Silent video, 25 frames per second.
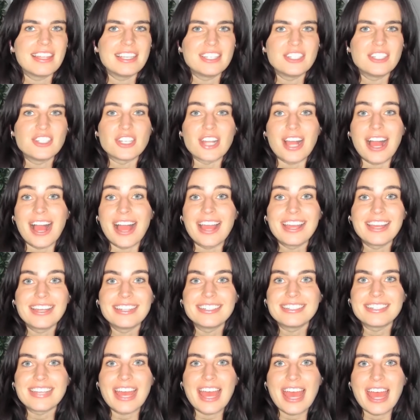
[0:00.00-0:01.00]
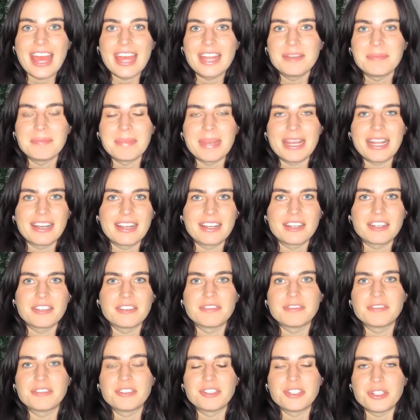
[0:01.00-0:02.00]
giant head made out
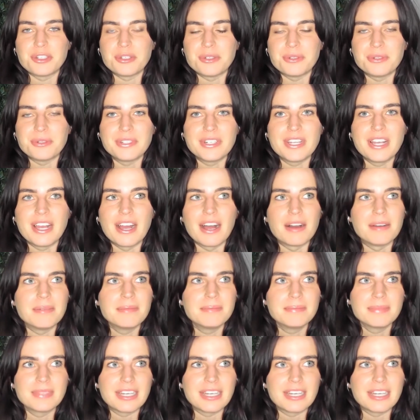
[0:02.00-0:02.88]
of chewed gum